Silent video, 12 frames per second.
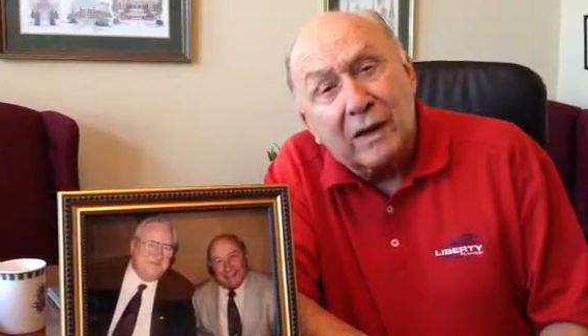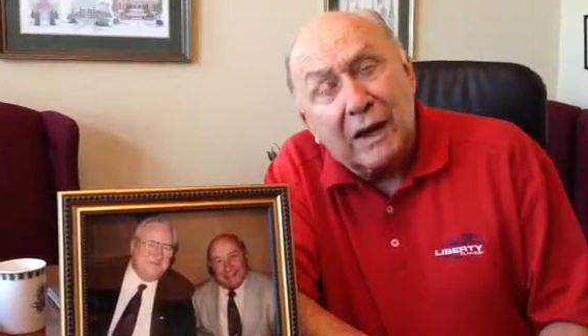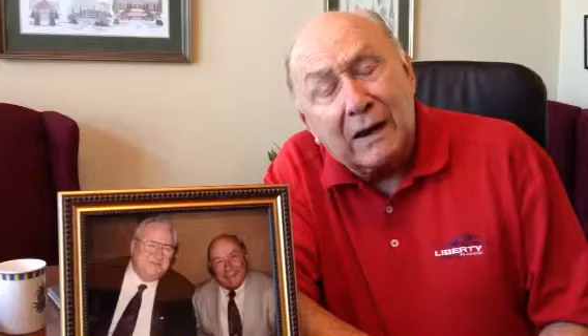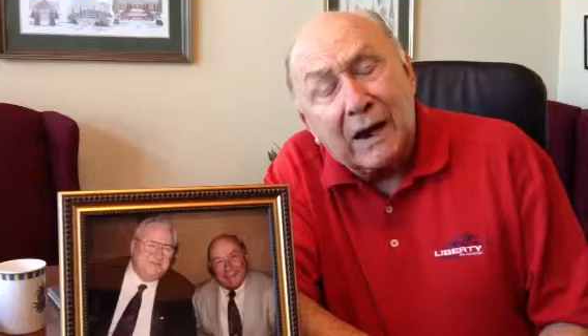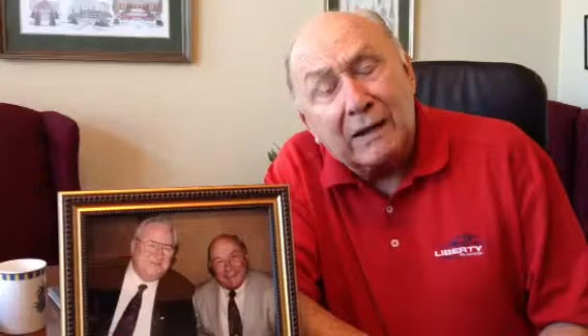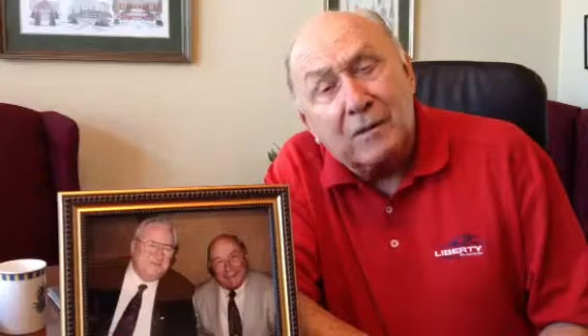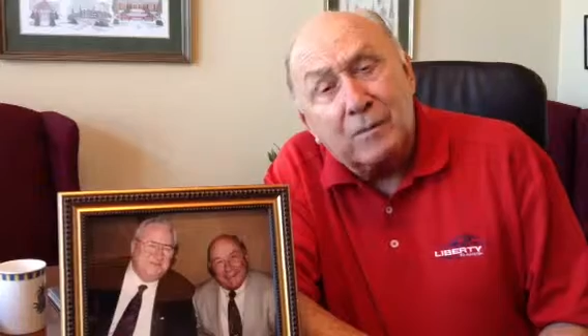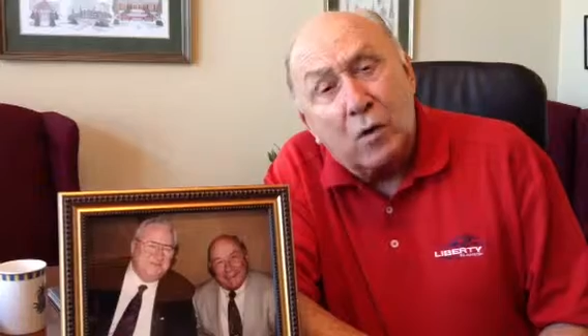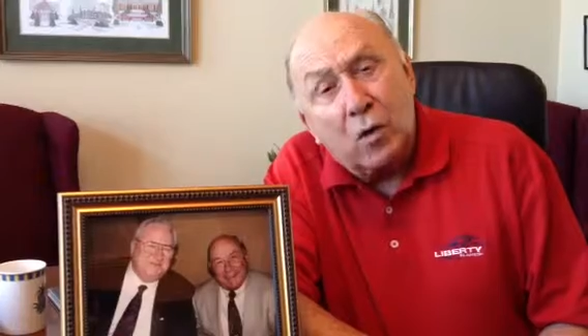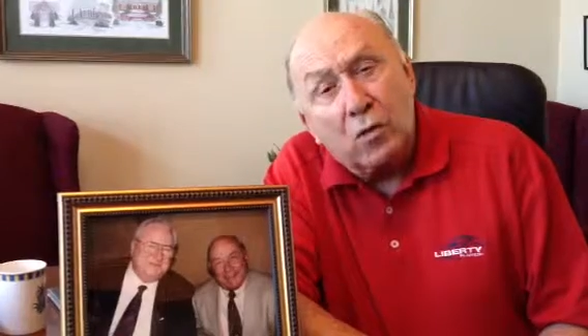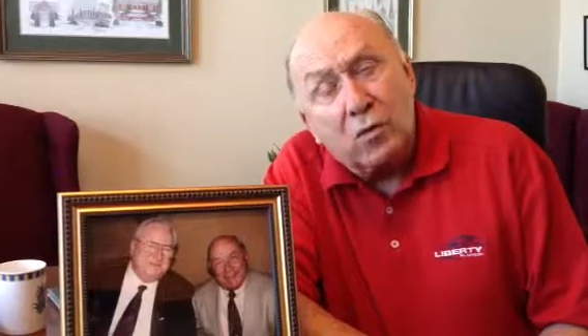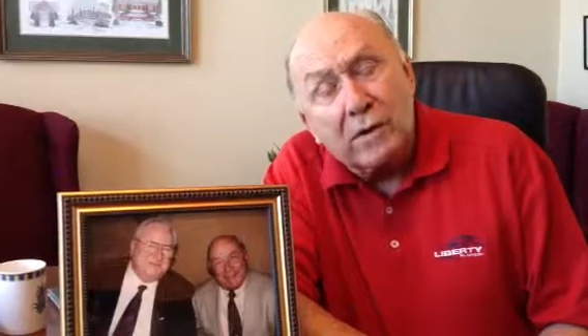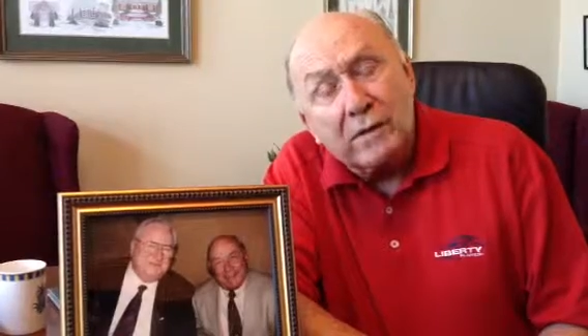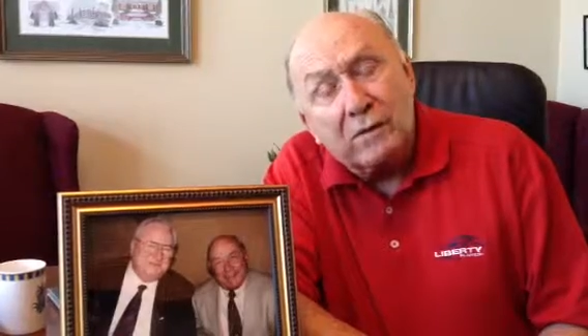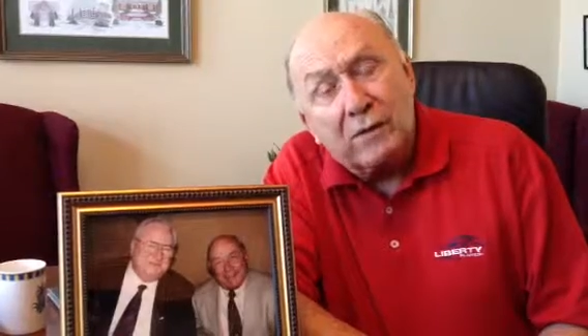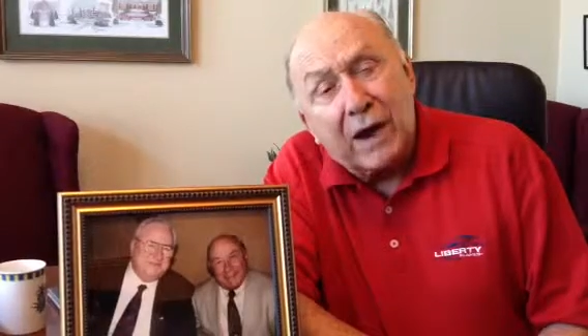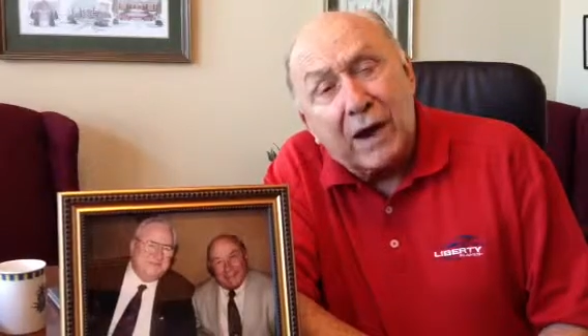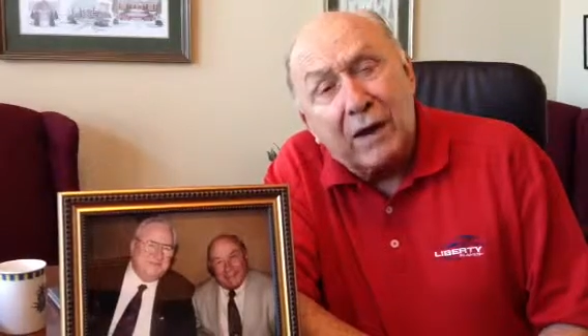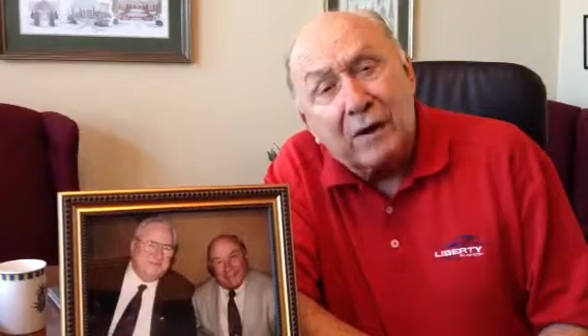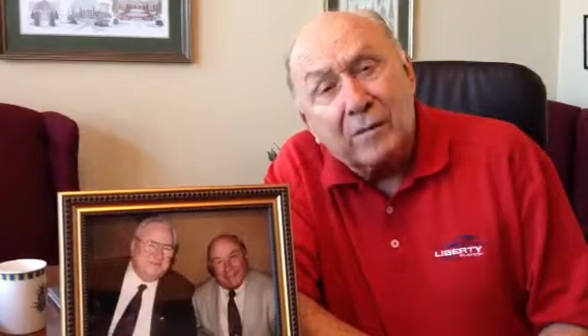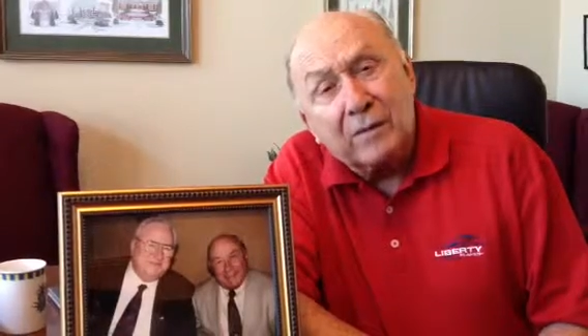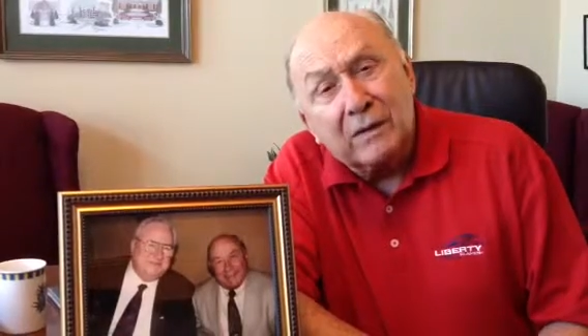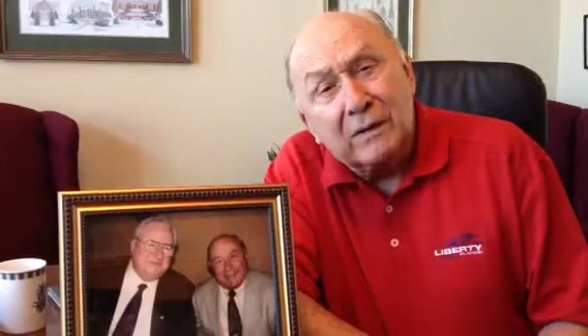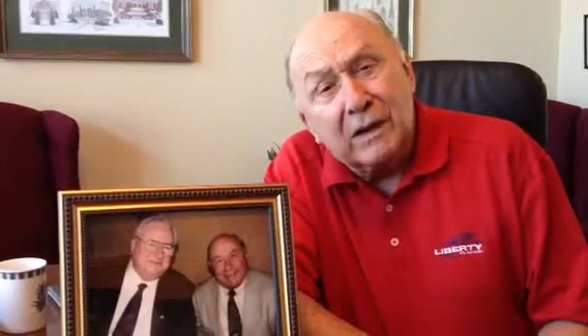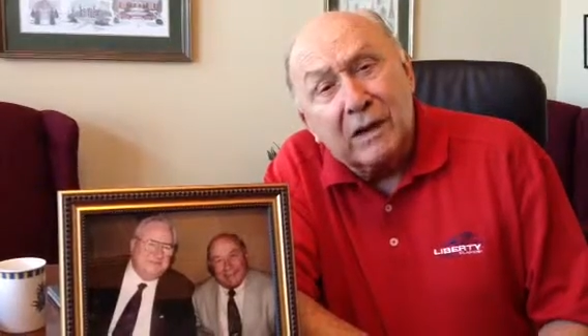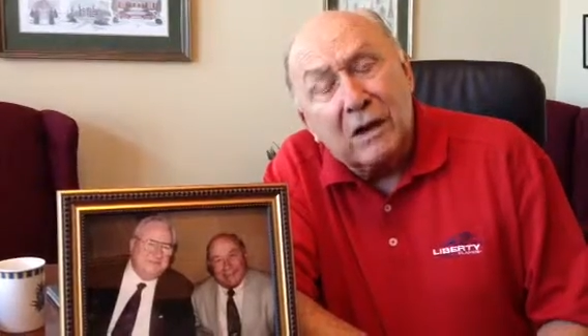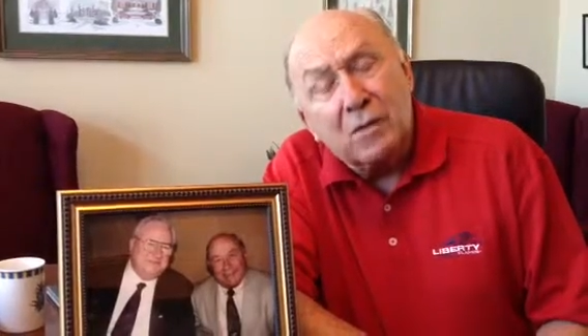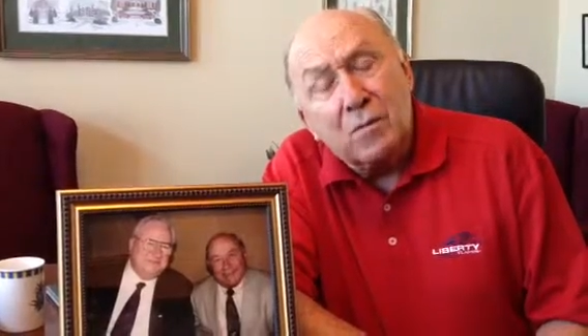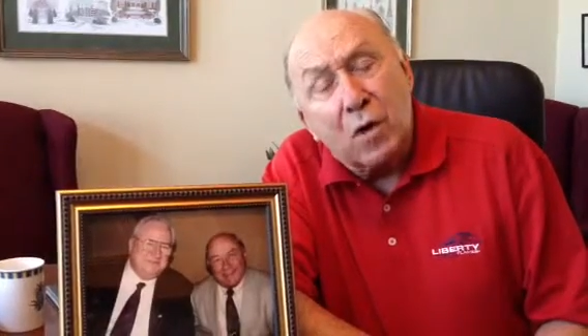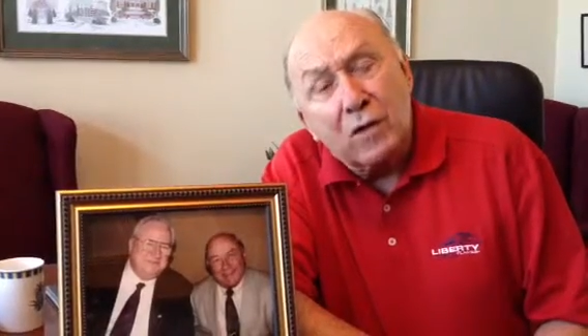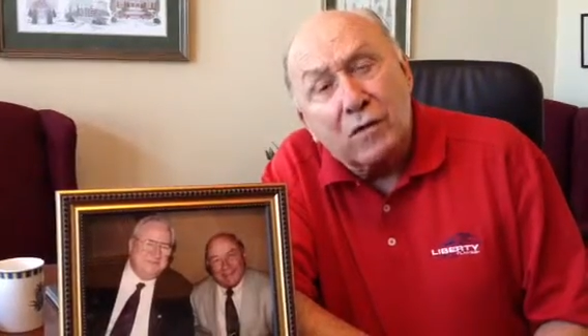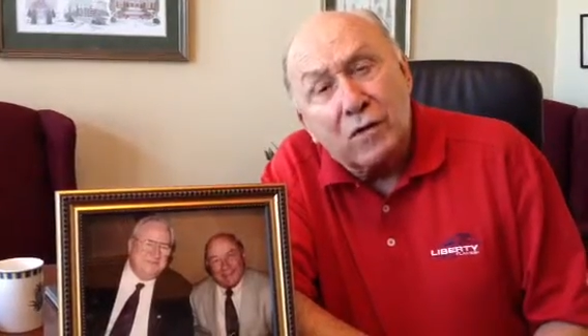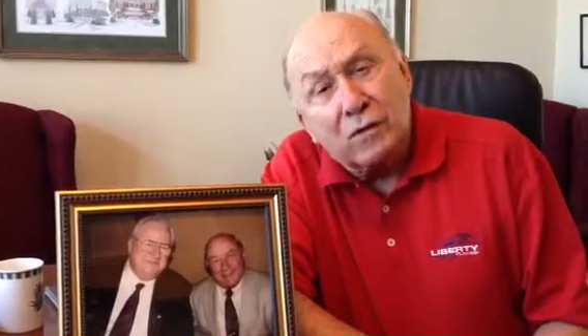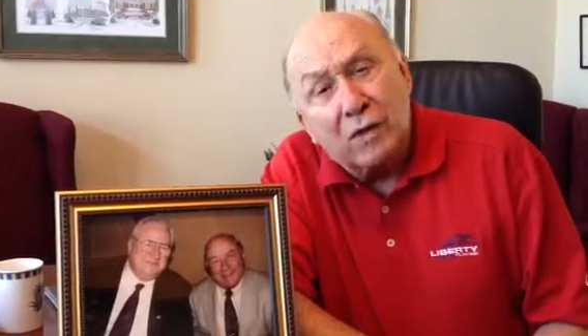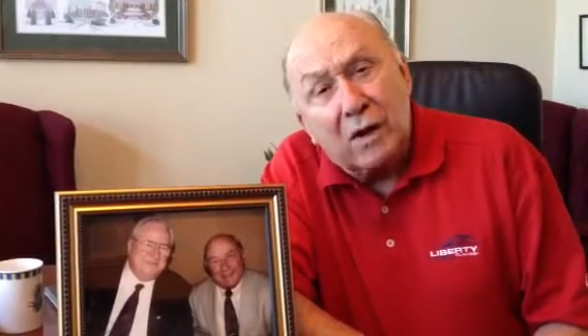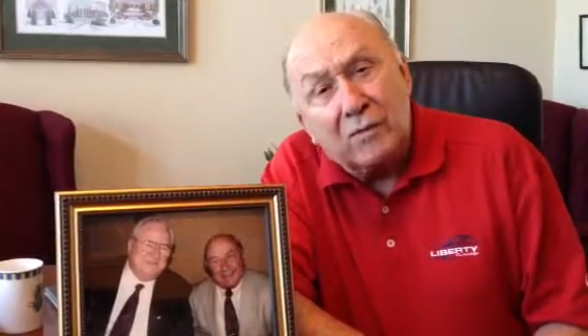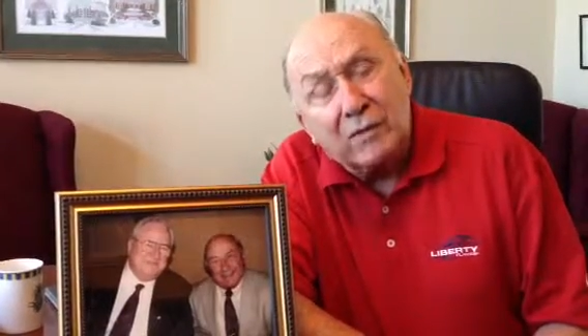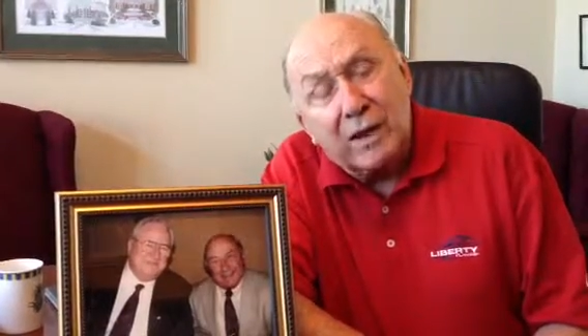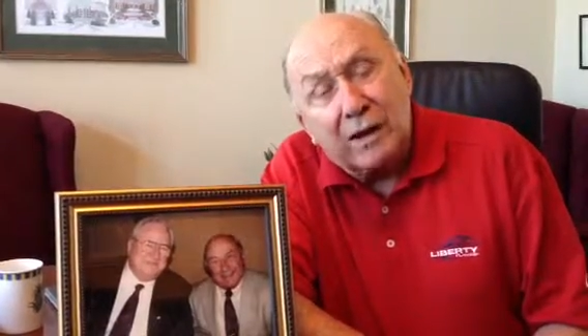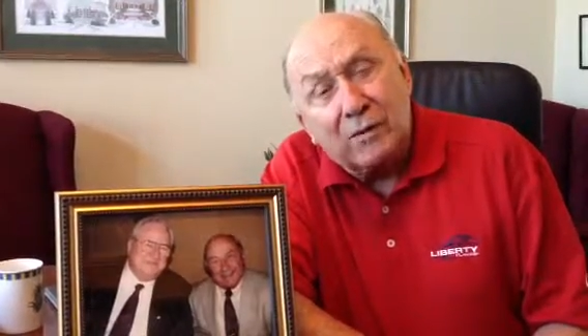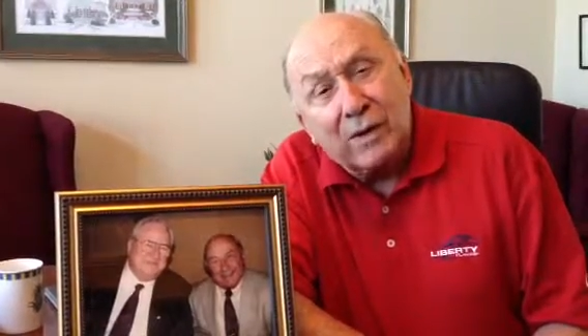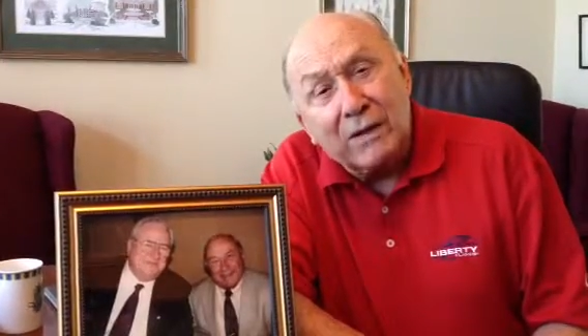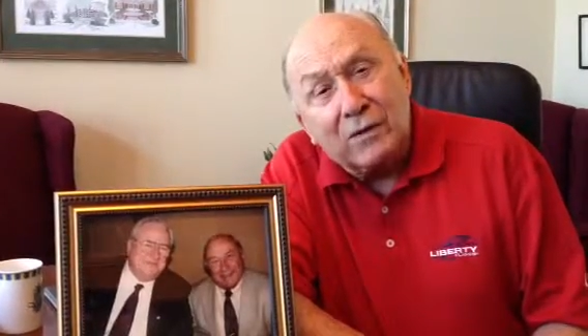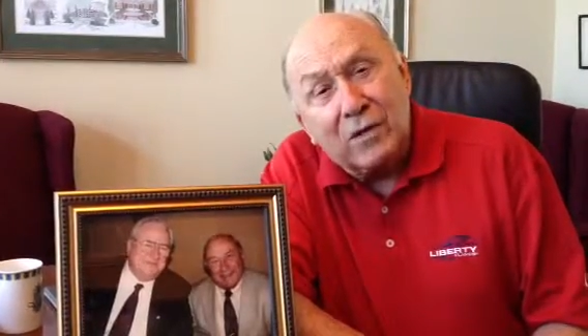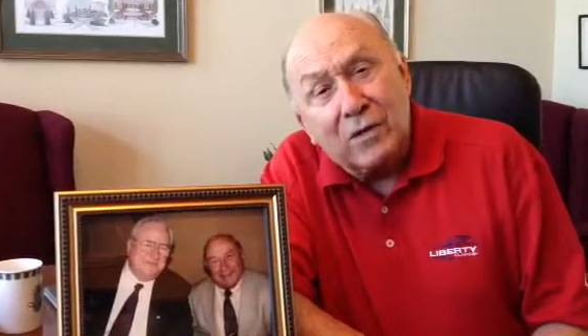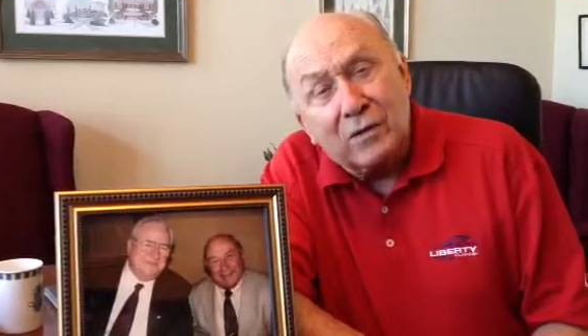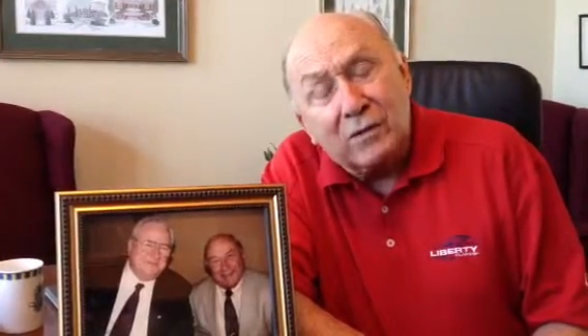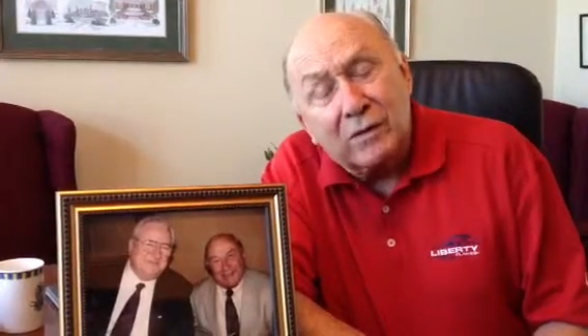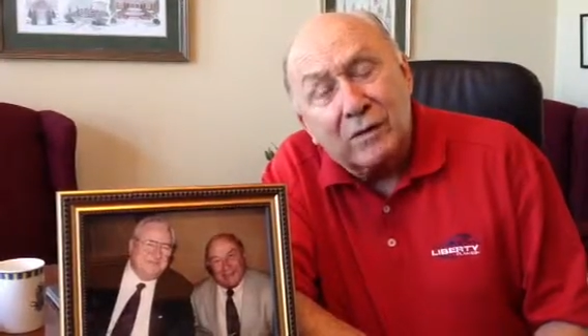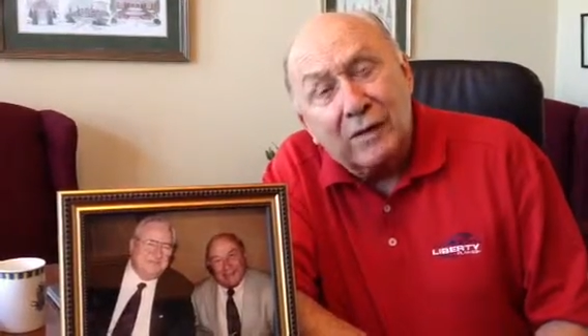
And like the poker in the fire, immerse yourself in that great church